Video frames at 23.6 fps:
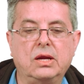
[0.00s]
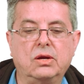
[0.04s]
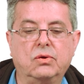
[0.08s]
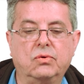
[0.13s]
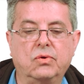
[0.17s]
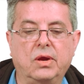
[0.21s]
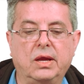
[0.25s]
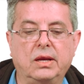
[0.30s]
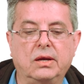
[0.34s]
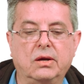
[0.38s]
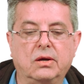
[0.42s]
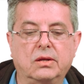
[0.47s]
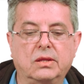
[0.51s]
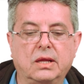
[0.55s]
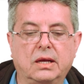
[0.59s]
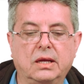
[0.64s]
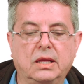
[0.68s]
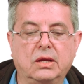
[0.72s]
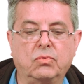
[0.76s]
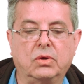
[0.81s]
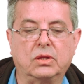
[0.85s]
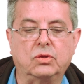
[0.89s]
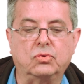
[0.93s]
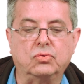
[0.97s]
greater than
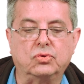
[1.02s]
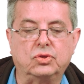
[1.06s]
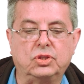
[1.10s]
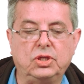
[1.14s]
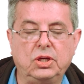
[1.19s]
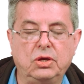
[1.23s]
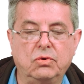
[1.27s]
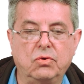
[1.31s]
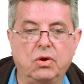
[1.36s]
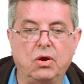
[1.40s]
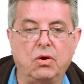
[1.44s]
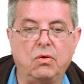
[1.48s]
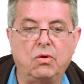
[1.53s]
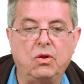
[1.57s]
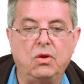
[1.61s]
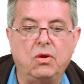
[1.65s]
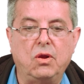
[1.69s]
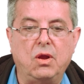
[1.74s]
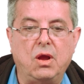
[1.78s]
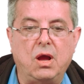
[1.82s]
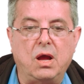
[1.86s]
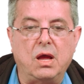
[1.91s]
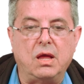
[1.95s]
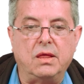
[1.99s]
equal to 0,
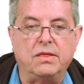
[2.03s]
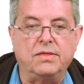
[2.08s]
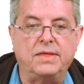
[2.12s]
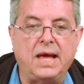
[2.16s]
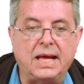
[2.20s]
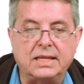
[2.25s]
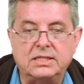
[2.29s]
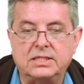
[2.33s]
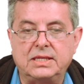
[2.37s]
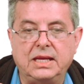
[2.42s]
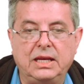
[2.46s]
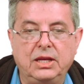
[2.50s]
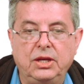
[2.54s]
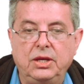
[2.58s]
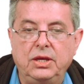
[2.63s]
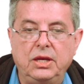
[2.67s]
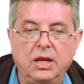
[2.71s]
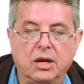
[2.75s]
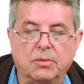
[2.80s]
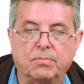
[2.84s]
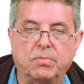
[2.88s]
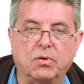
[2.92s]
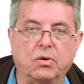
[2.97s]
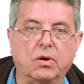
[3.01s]
that's a
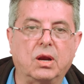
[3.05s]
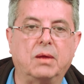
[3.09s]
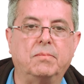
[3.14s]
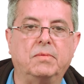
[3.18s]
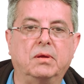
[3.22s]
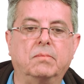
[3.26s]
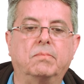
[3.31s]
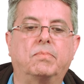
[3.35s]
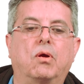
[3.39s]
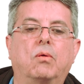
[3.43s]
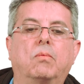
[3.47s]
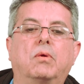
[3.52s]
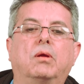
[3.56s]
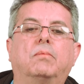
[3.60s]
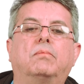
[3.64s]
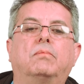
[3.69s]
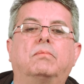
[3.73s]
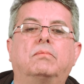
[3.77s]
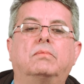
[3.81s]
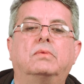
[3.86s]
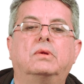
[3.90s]
linear programming problem.